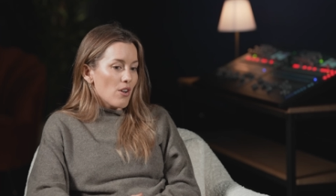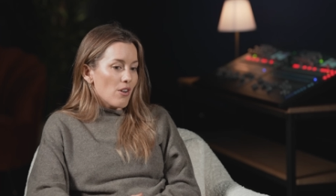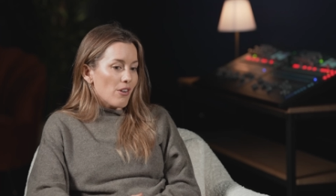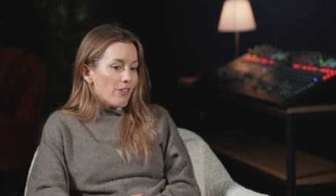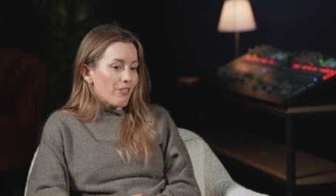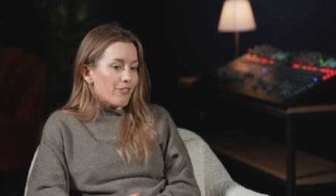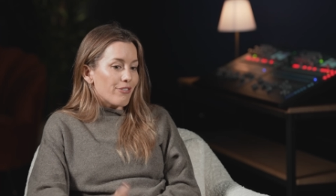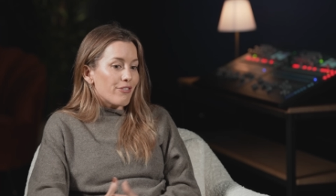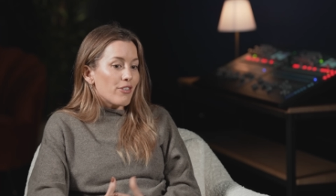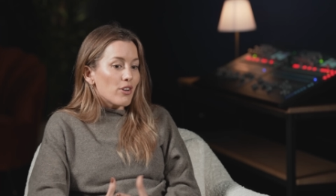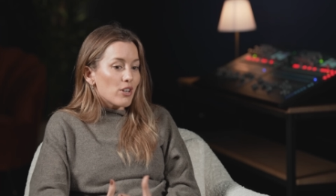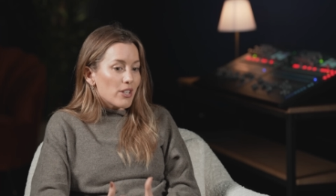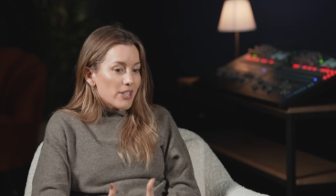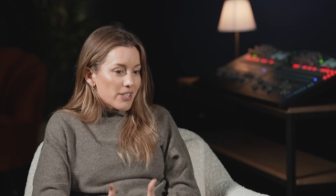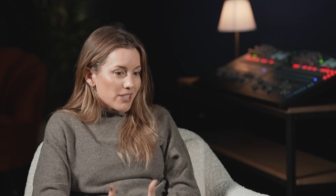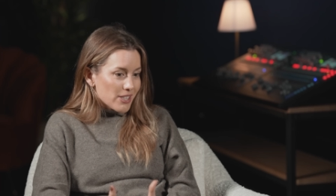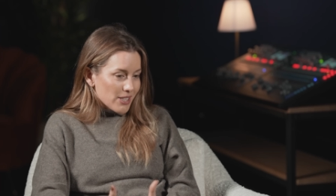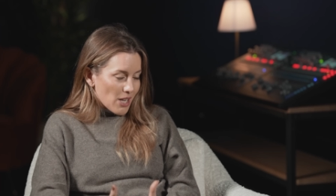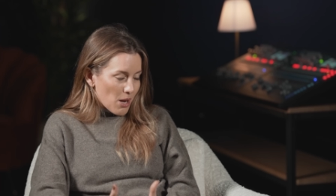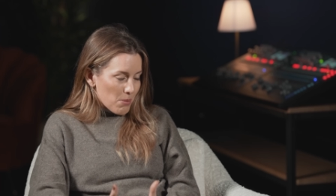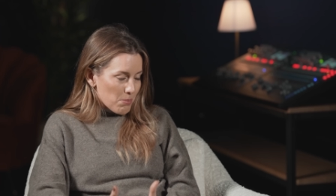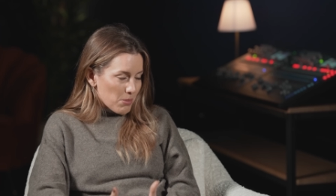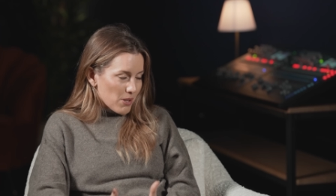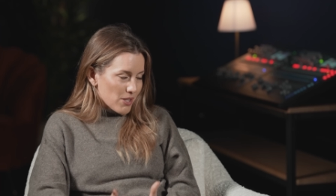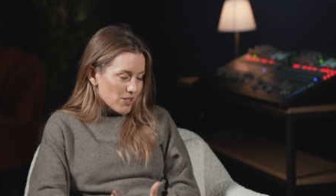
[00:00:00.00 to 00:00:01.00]
fully
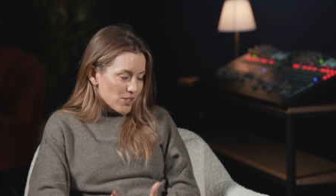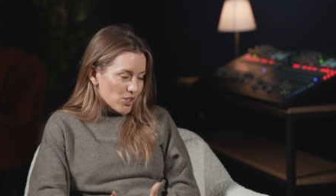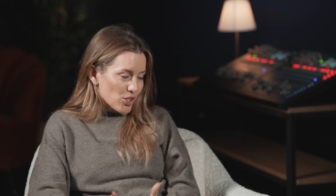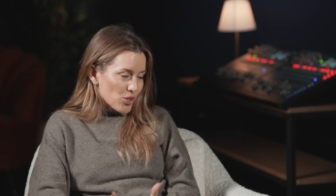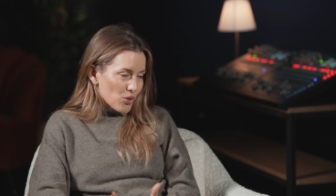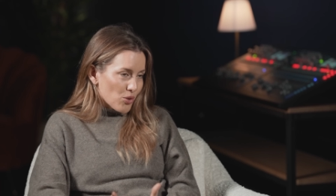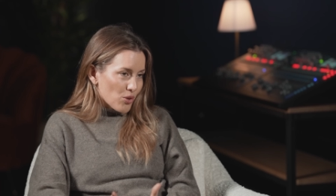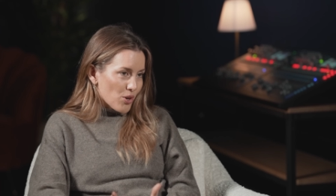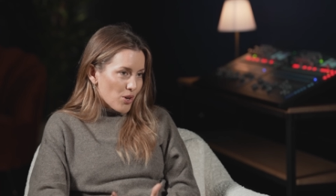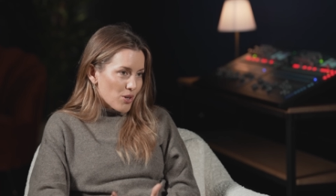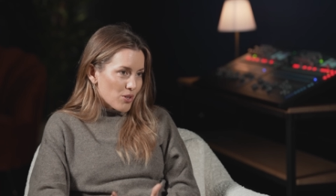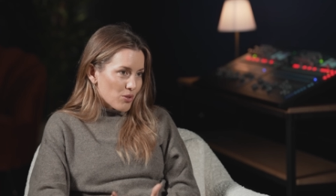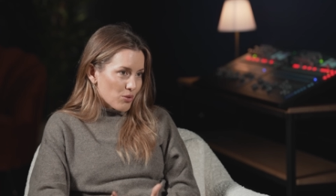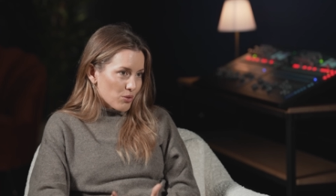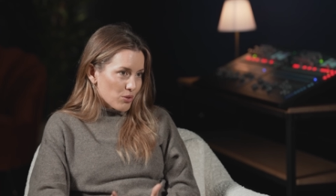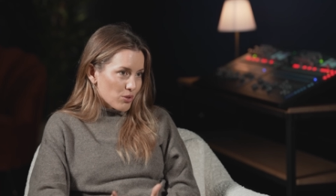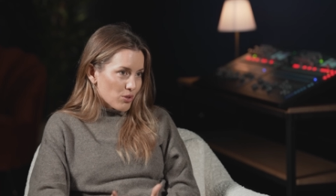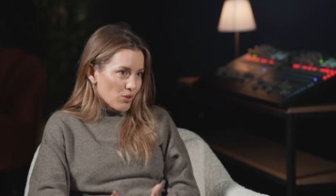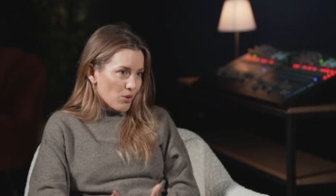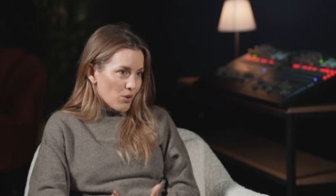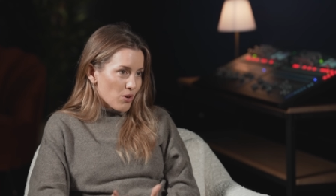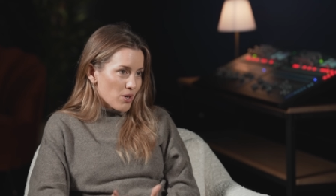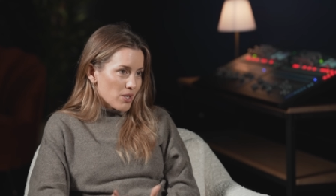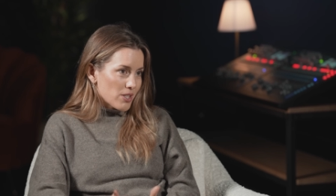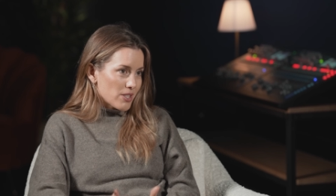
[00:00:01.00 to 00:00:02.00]
step into your own
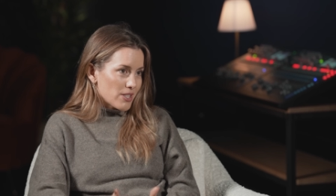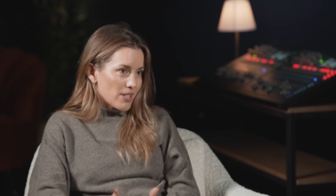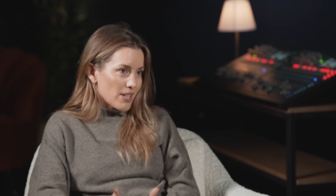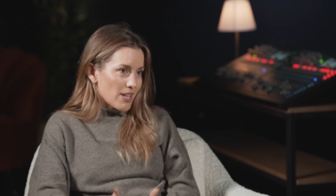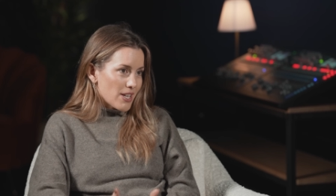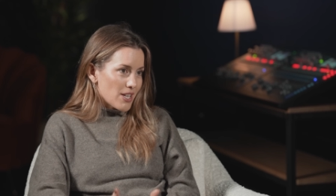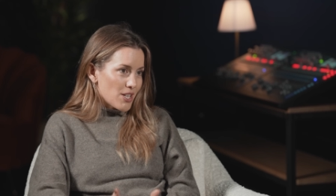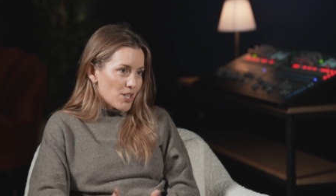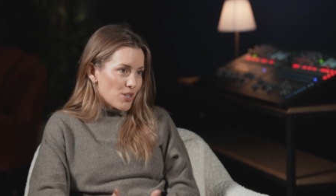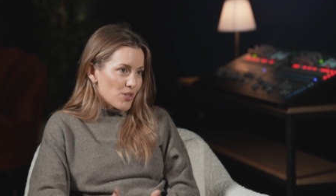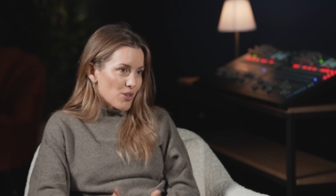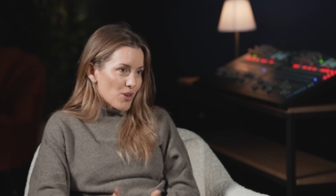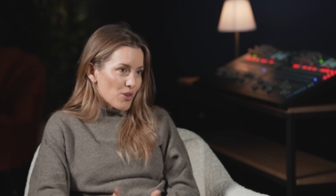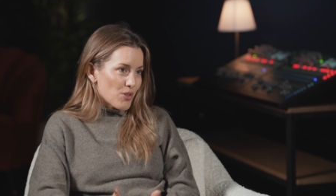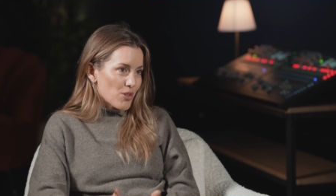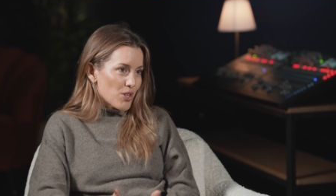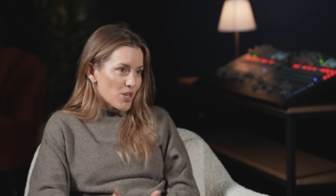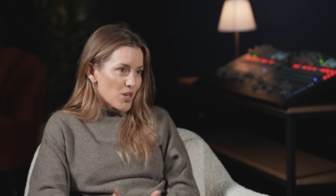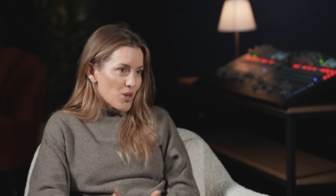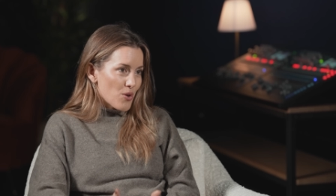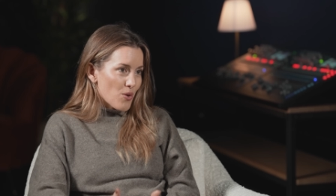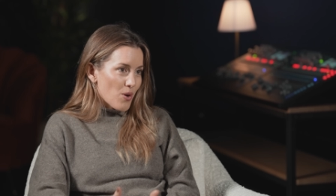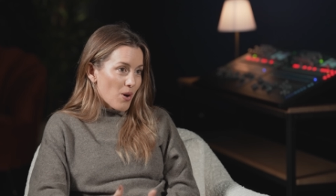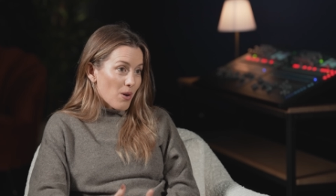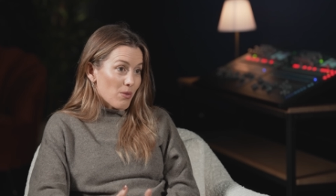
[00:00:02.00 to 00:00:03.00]
authority, you know that
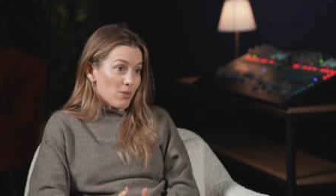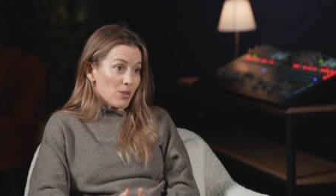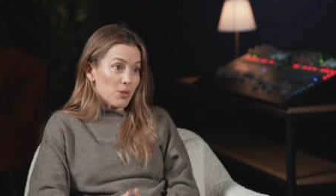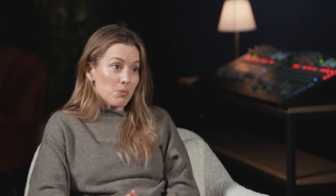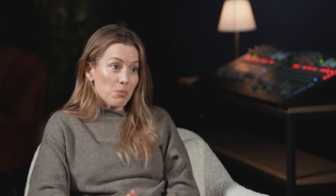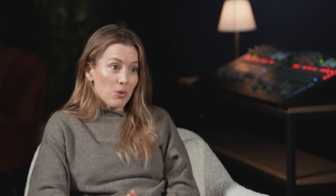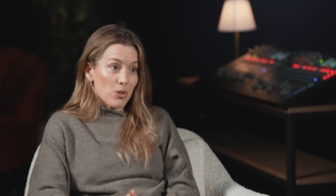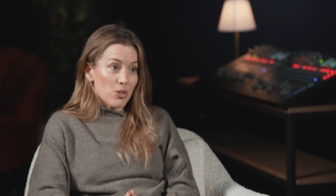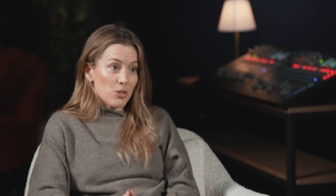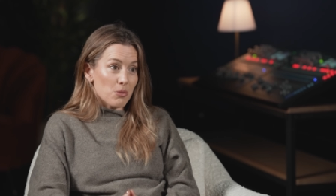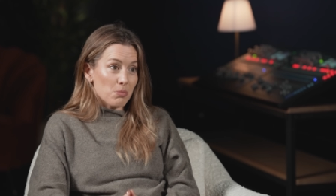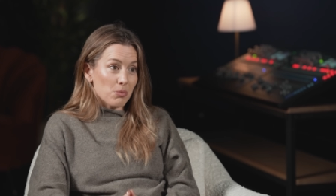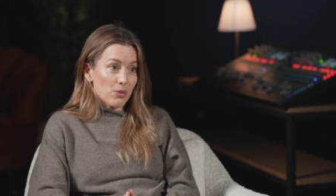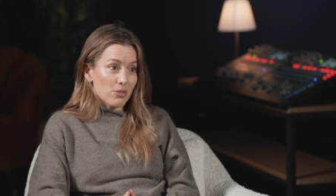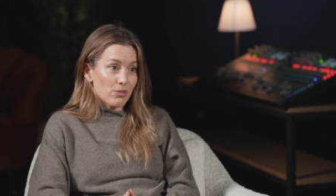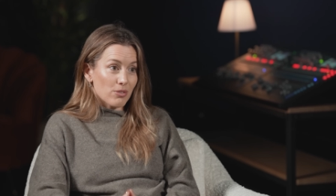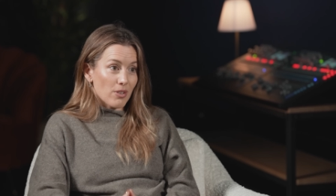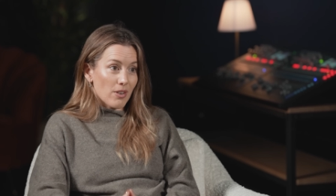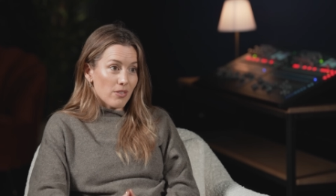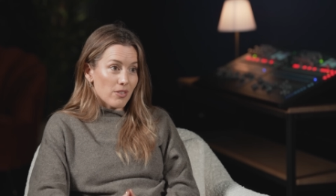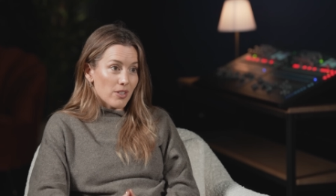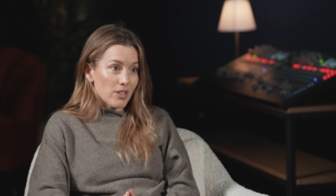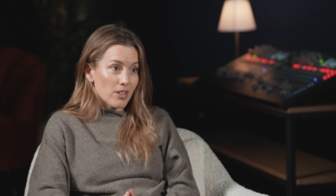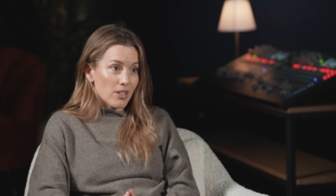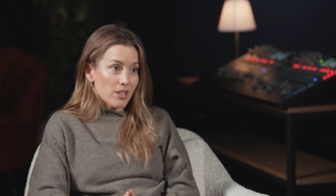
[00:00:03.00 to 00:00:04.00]
you are responsible for
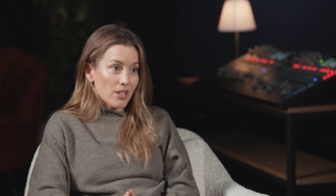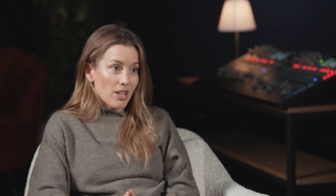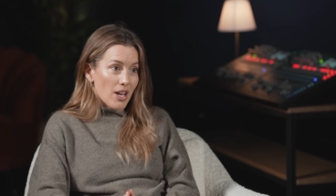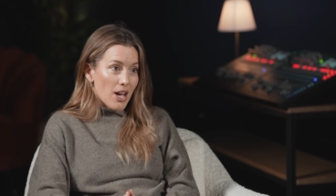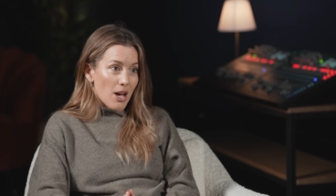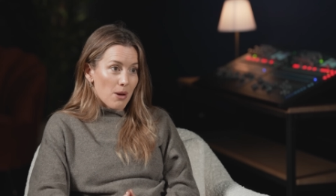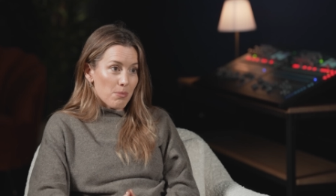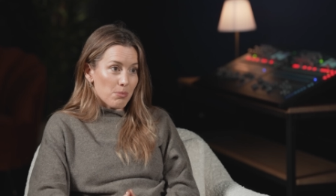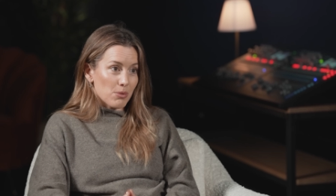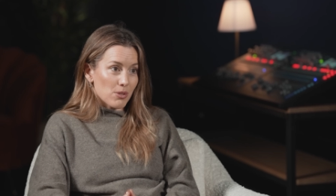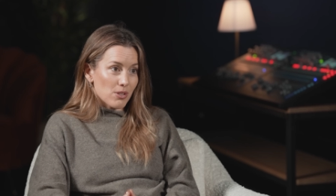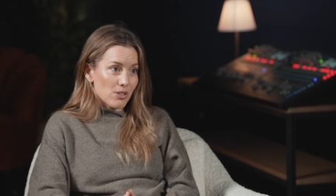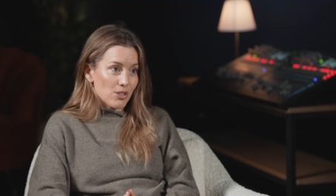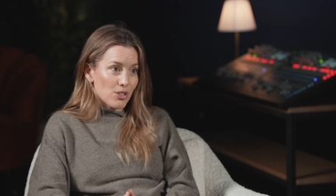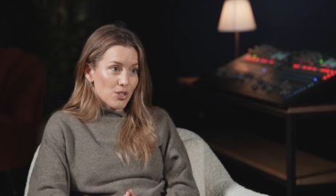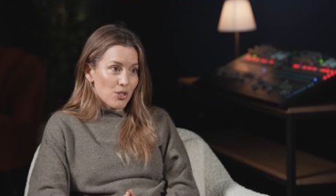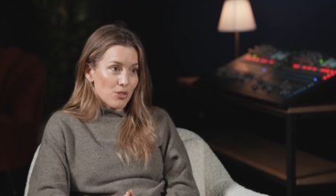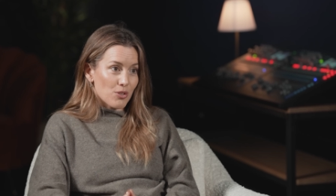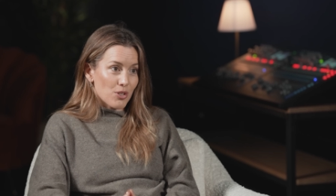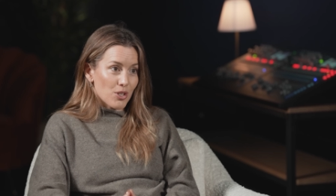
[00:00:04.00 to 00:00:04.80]
everything that happens to you,